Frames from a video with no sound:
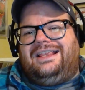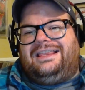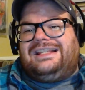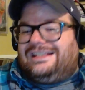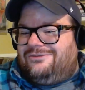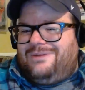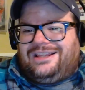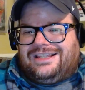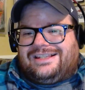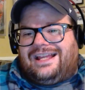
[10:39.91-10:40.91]
They still
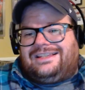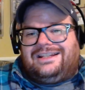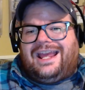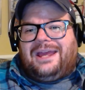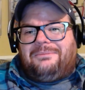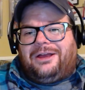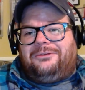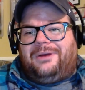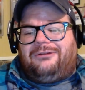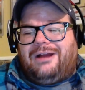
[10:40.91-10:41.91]
make this set today, by
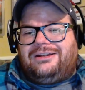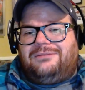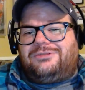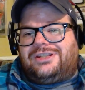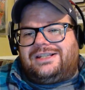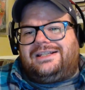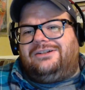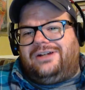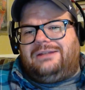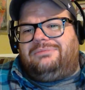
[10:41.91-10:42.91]
the way. Round numbers is
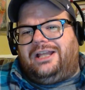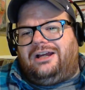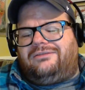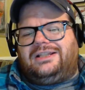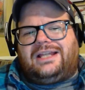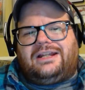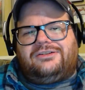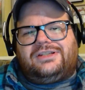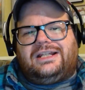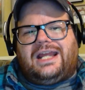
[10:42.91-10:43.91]
still in playoff
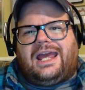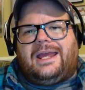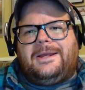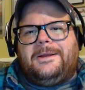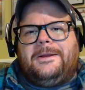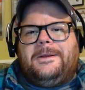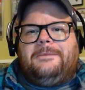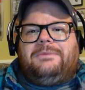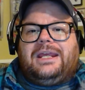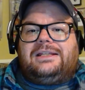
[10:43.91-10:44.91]
contenders today.
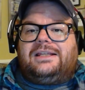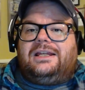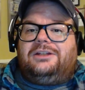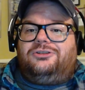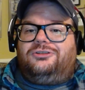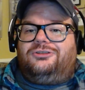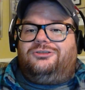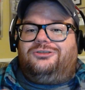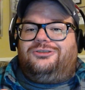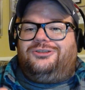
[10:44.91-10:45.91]
It's a
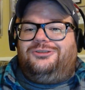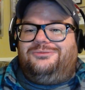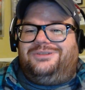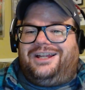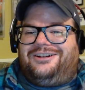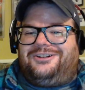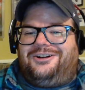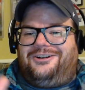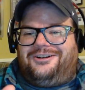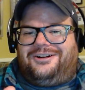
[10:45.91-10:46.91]
two-player
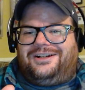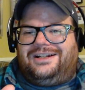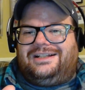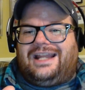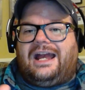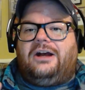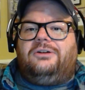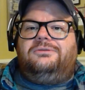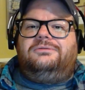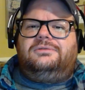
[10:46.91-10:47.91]
card.
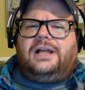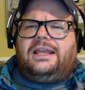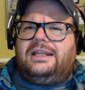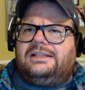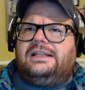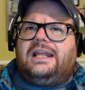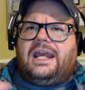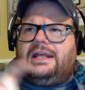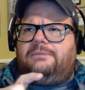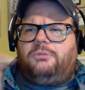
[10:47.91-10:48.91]
Now, I think
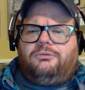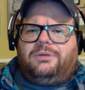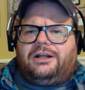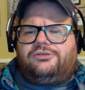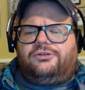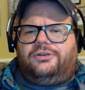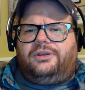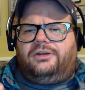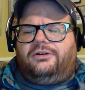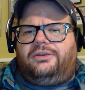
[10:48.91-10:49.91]
today both players are on
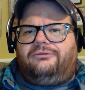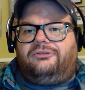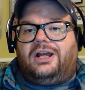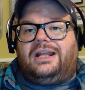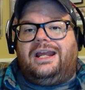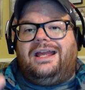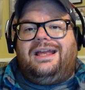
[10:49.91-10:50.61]
the front.